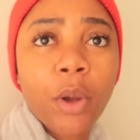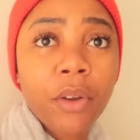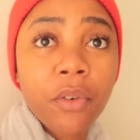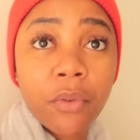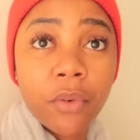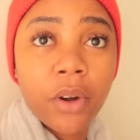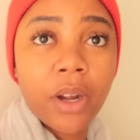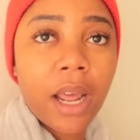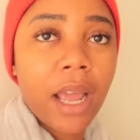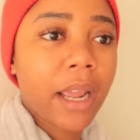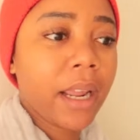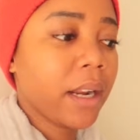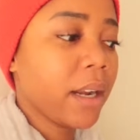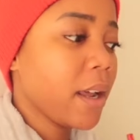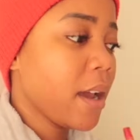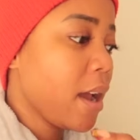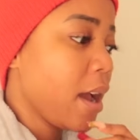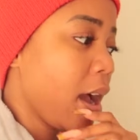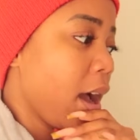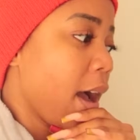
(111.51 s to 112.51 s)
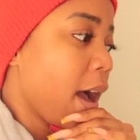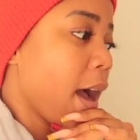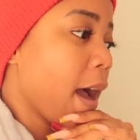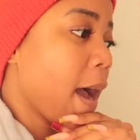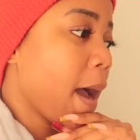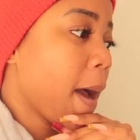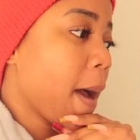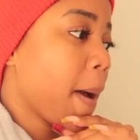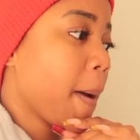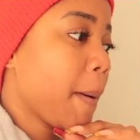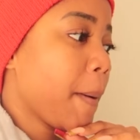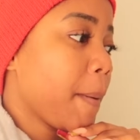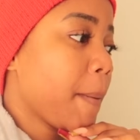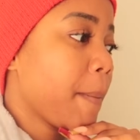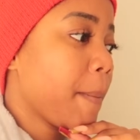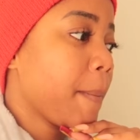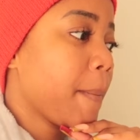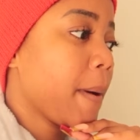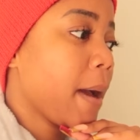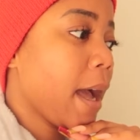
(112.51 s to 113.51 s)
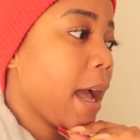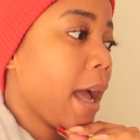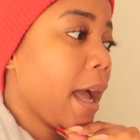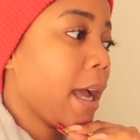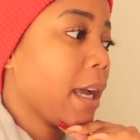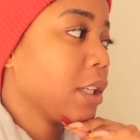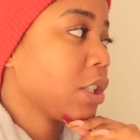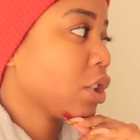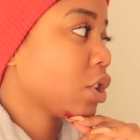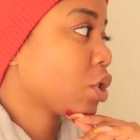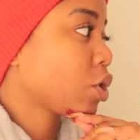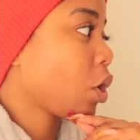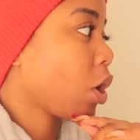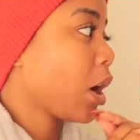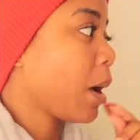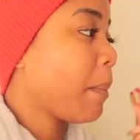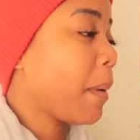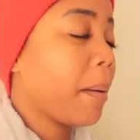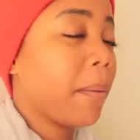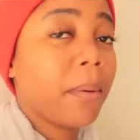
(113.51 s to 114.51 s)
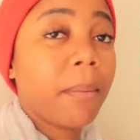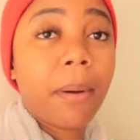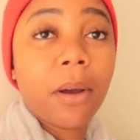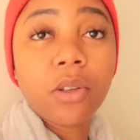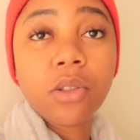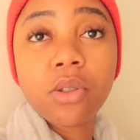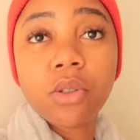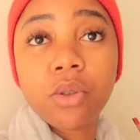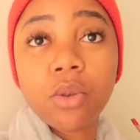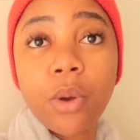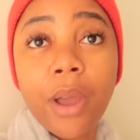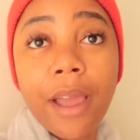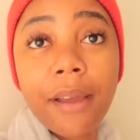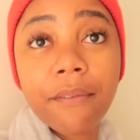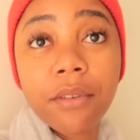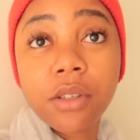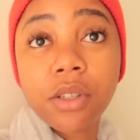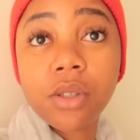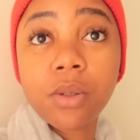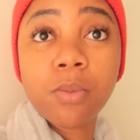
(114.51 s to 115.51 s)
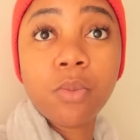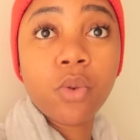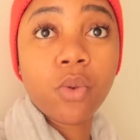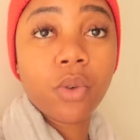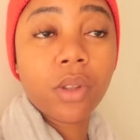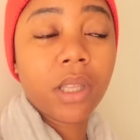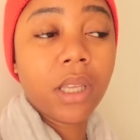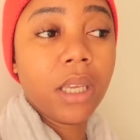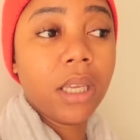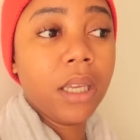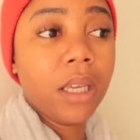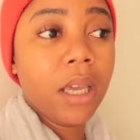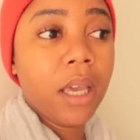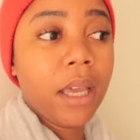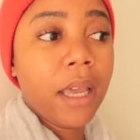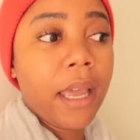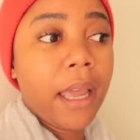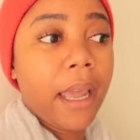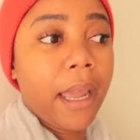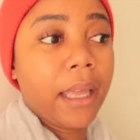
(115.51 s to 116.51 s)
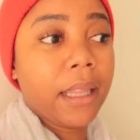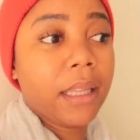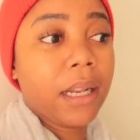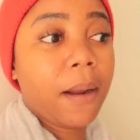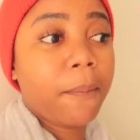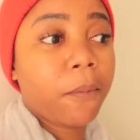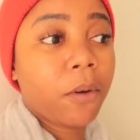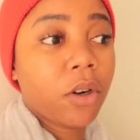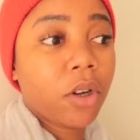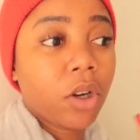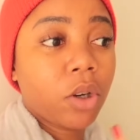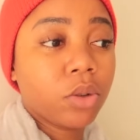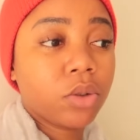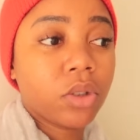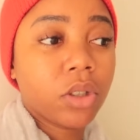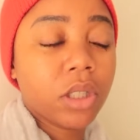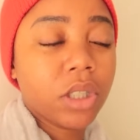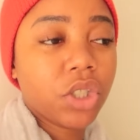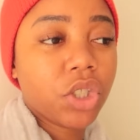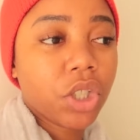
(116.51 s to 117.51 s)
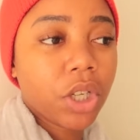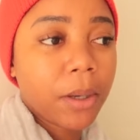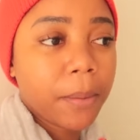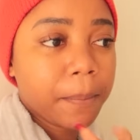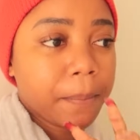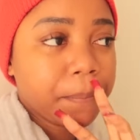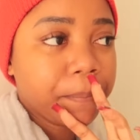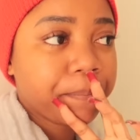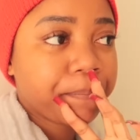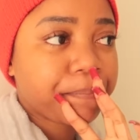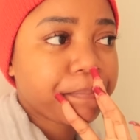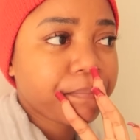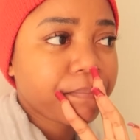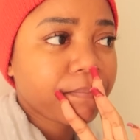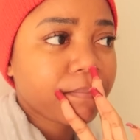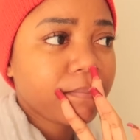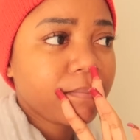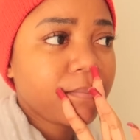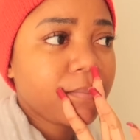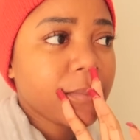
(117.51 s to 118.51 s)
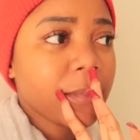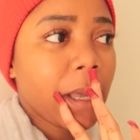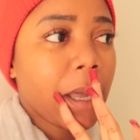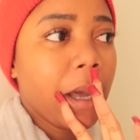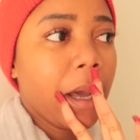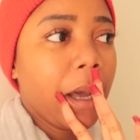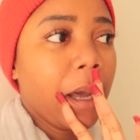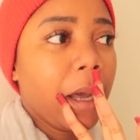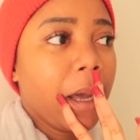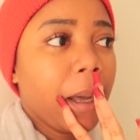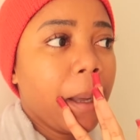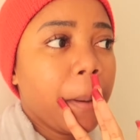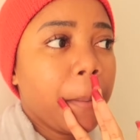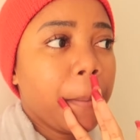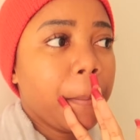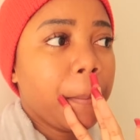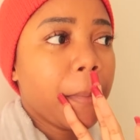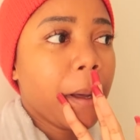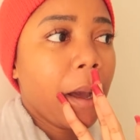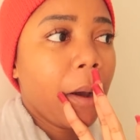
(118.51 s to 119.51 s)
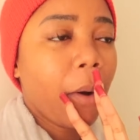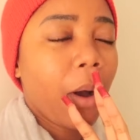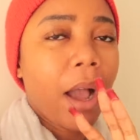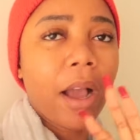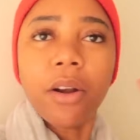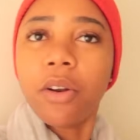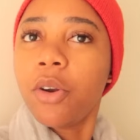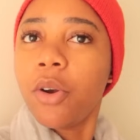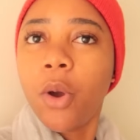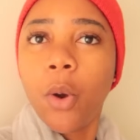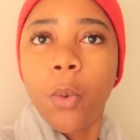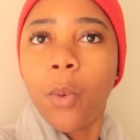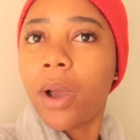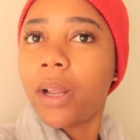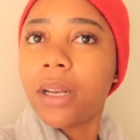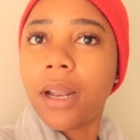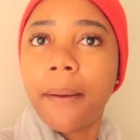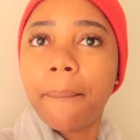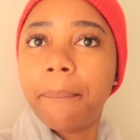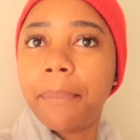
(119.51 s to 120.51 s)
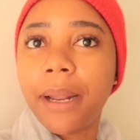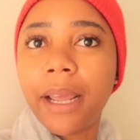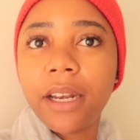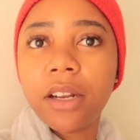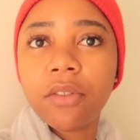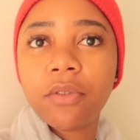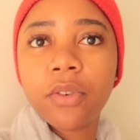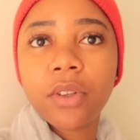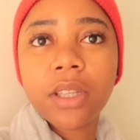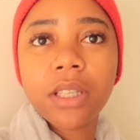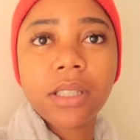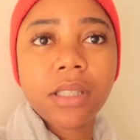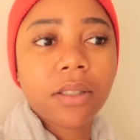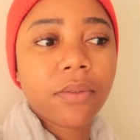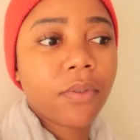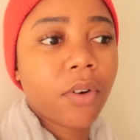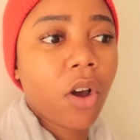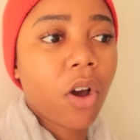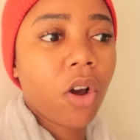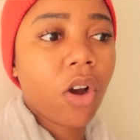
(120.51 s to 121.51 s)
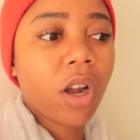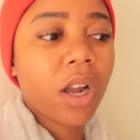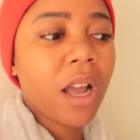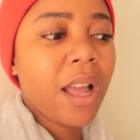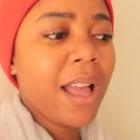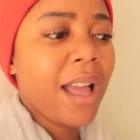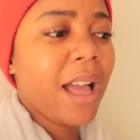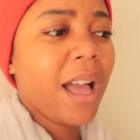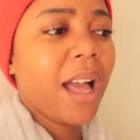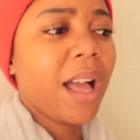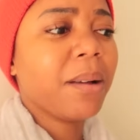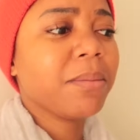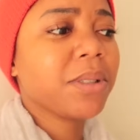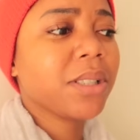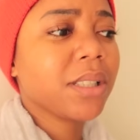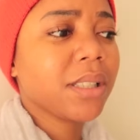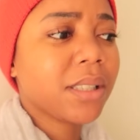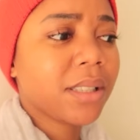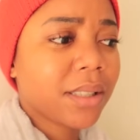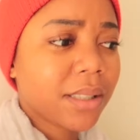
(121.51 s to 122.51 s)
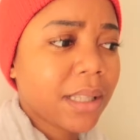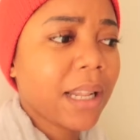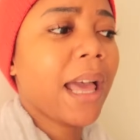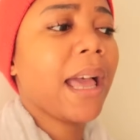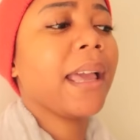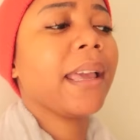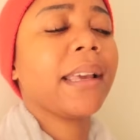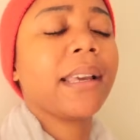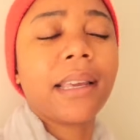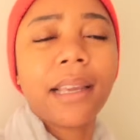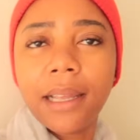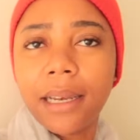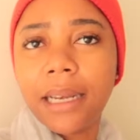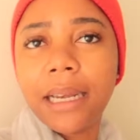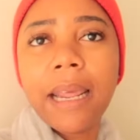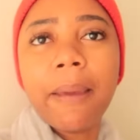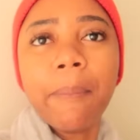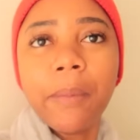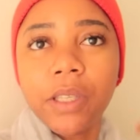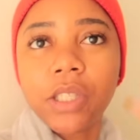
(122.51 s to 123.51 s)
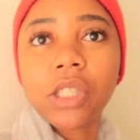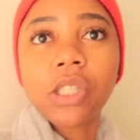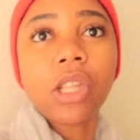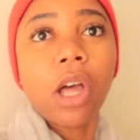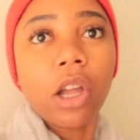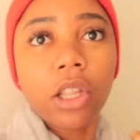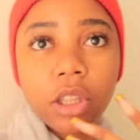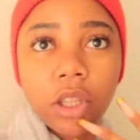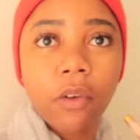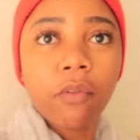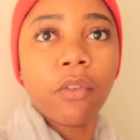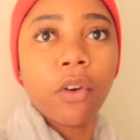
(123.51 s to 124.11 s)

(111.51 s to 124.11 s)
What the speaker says: going for 9. I just got up. I'm about to have a smoothie and then I'm gonna go to the gym. I don't know what I'm planning for this vlog. I'm just like, let me start the